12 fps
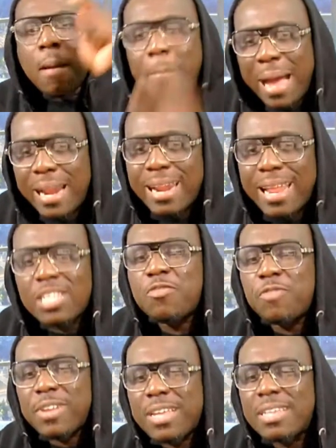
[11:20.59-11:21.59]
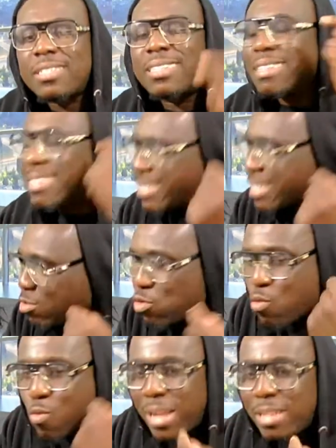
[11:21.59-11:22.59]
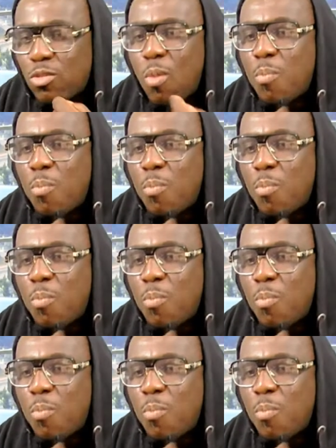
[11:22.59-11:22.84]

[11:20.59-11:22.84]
But let's finish listening to what